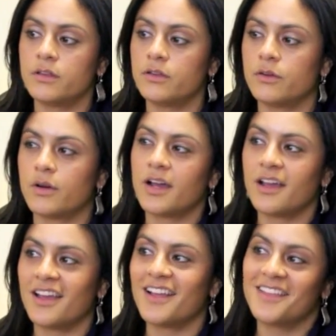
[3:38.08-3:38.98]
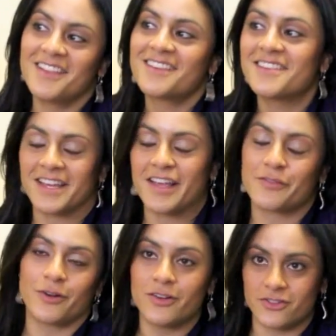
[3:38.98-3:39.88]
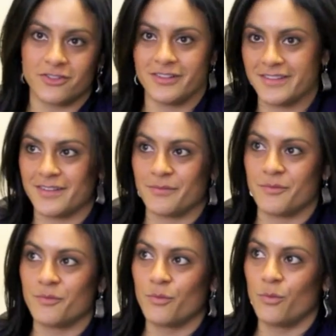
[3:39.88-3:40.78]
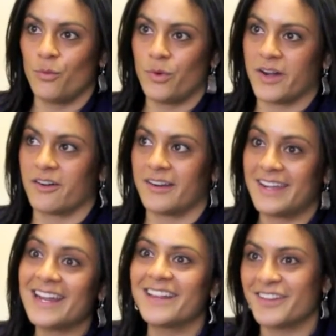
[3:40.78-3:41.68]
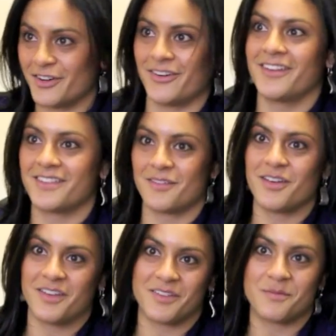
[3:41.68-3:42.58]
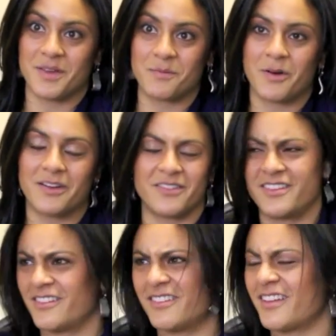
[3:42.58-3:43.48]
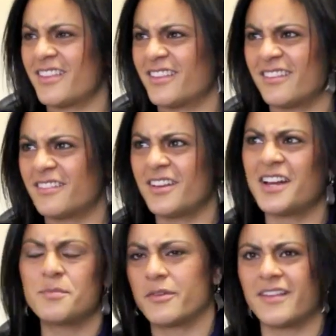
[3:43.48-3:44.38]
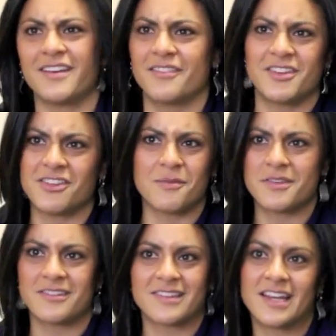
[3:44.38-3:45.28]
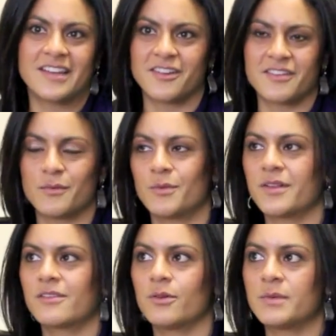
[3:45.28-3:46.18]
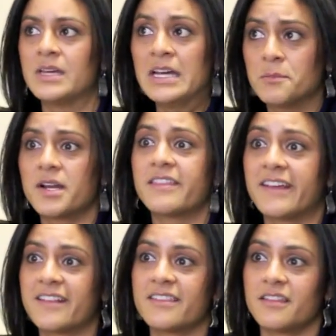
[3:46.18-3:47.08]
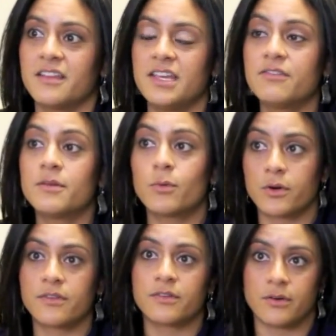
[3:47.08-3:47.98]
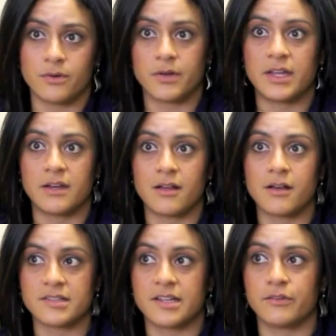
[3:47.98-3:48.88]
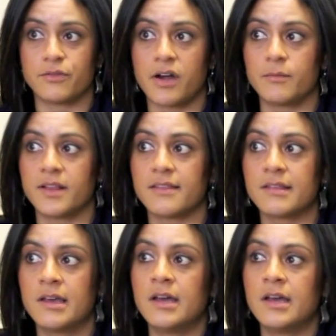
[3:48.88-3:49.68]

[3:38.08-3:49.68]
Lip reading: You know, this is the case for all journalism, where getting there is a big part of it. There's, I think, 90% of the job is just getting there, someone once told me. But I think it's even more so in hostile environments.